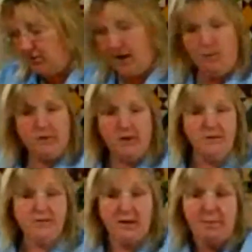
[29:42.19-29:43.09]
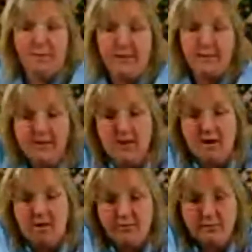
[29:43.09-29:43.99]
and I would love company
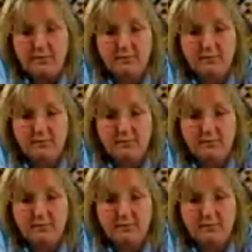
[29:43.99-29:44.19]
myself.